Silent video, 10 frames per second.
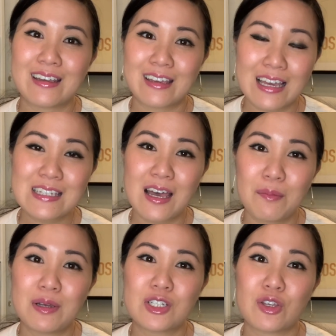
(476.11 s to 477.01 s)
guess how
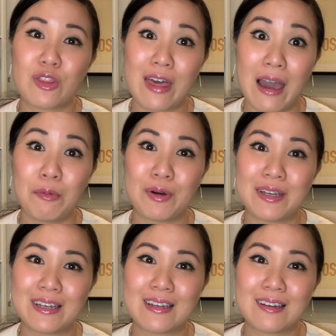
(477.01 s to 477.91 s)
much that
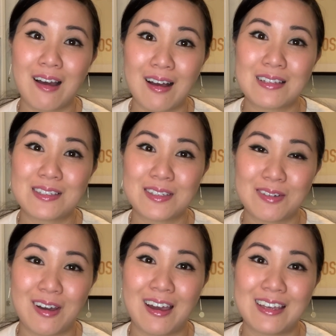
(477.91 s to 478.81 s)
one costs,
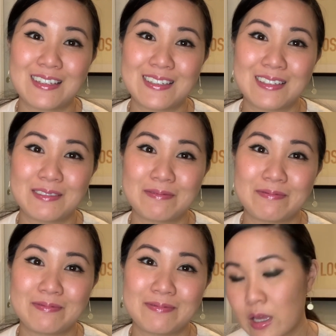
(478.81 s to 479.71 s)
you guys?
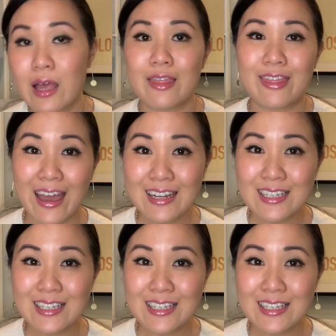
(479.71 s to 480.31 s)
That